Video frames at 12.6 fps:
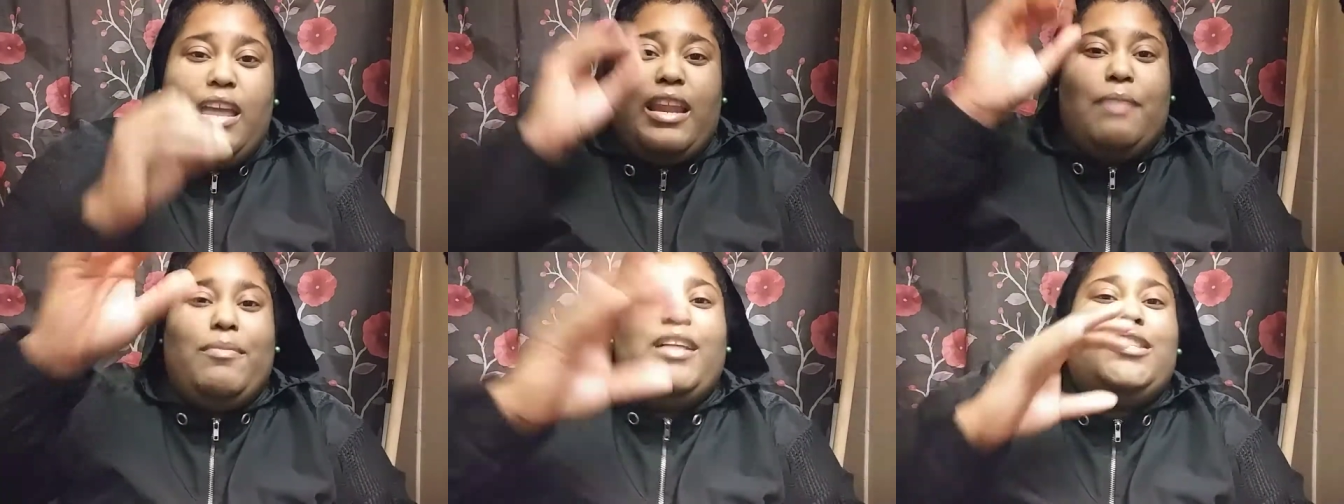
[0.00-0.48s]

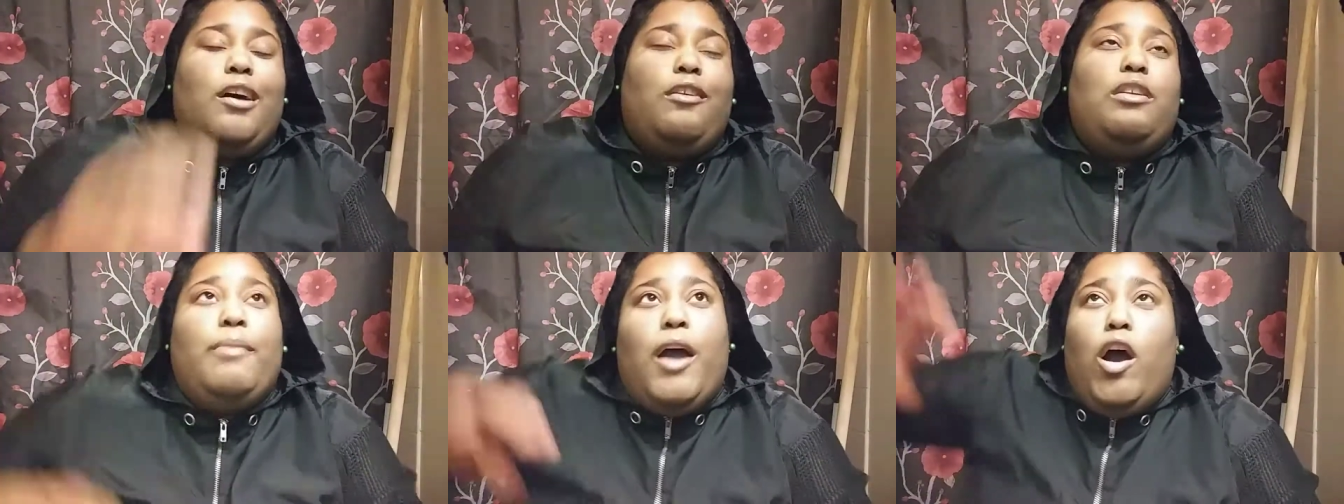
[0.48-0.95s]
I'm not
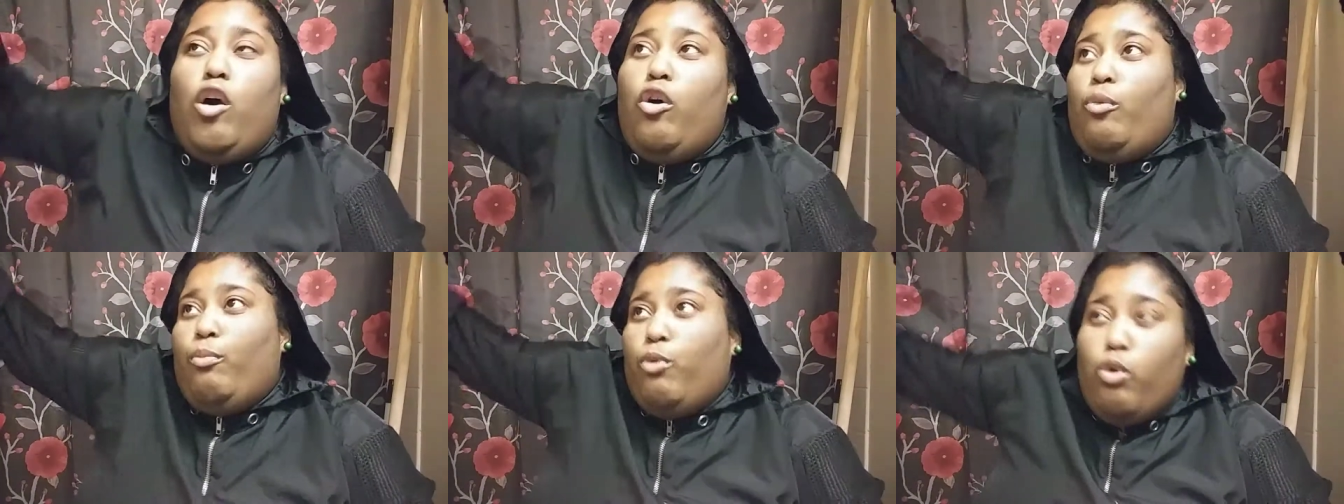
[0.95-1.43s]
talking about,
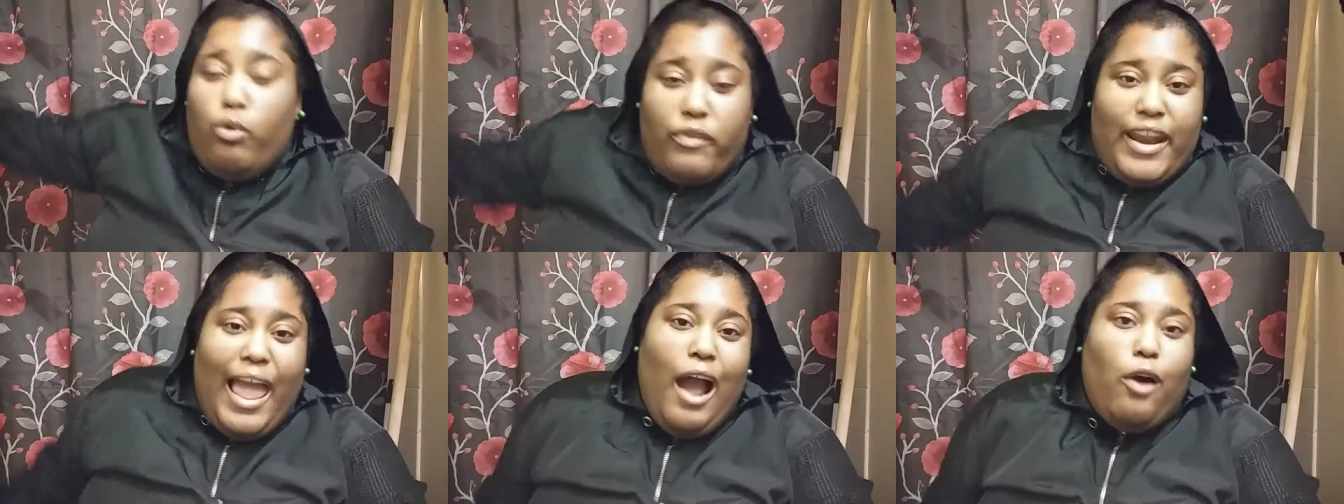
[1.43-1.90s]
oh,
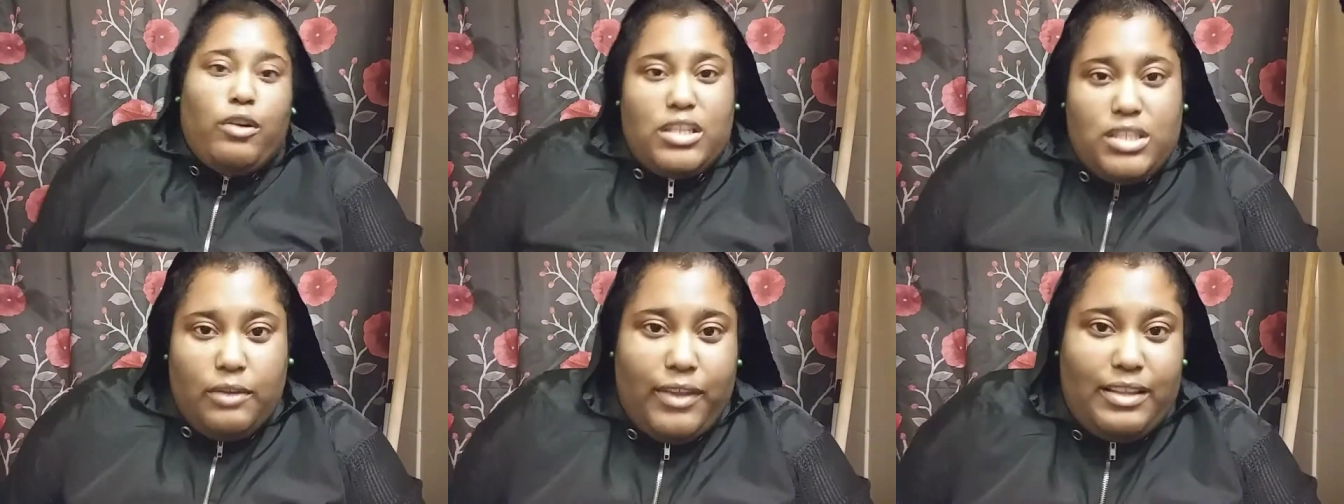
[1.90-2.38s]
moving out and
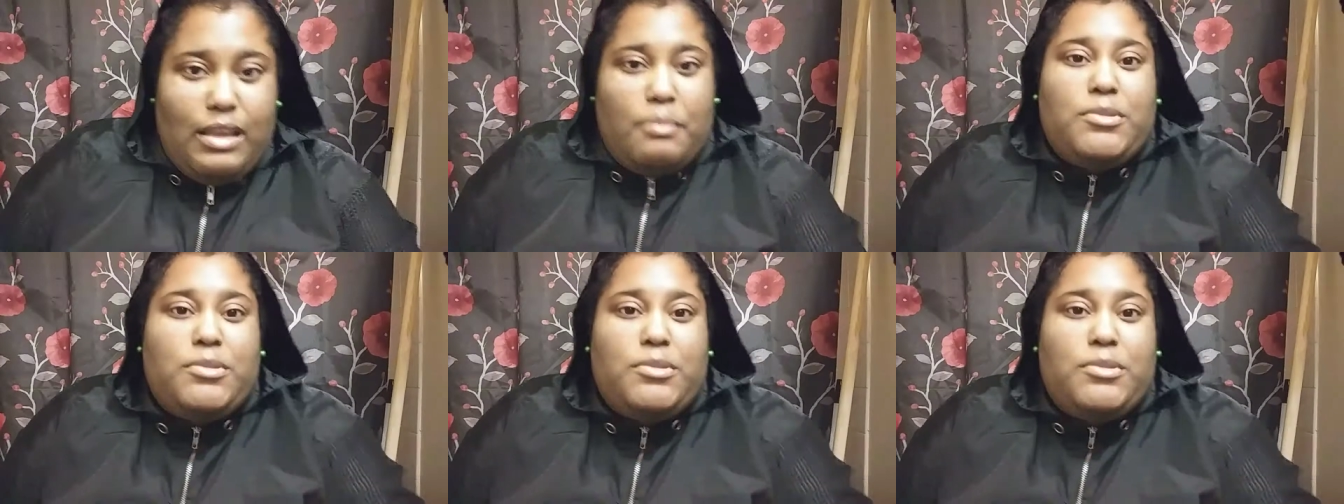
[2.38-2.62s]
stuff like that.